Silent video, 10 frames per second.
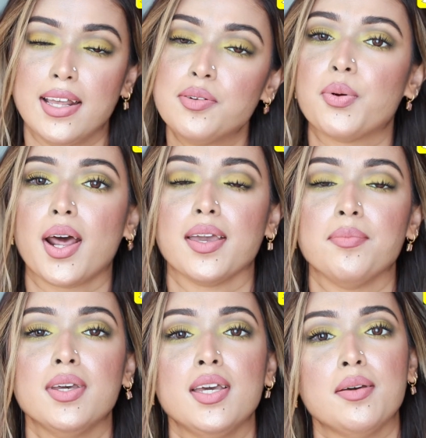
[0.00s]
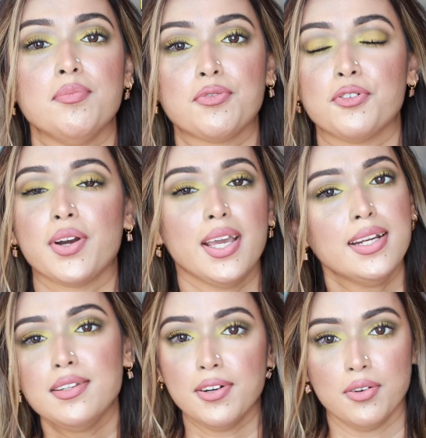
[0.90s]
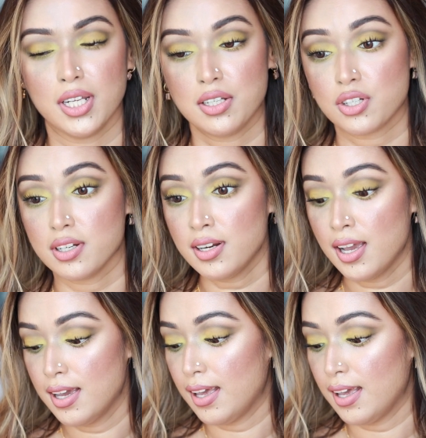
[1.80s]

and prime before any foundation.